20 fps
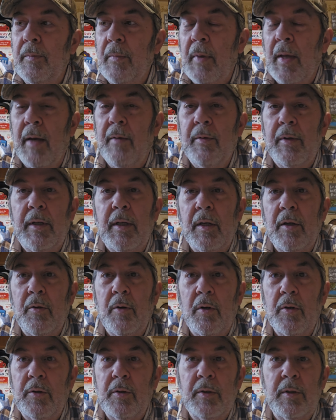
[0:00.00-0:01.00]
having to get
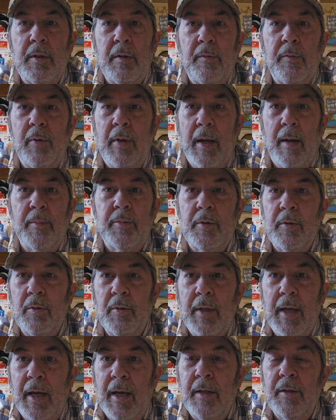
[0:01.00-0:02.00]
groceries if we
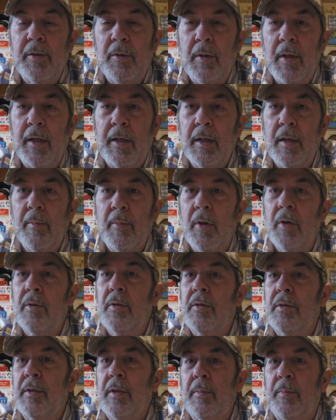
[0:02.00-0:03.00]
absolutely had to, like an
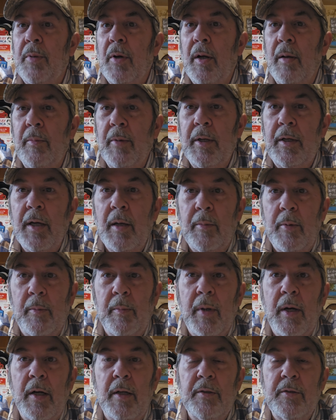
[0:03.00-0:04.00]
emergency. Probably a couple
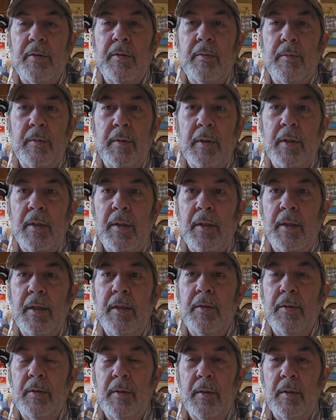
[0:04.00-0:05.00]
months at
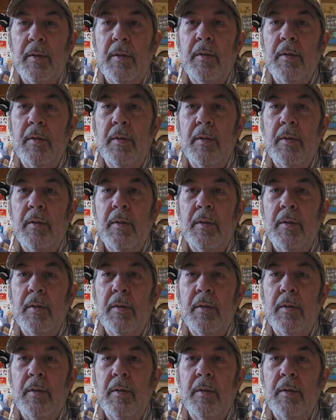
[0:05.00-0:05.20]
least.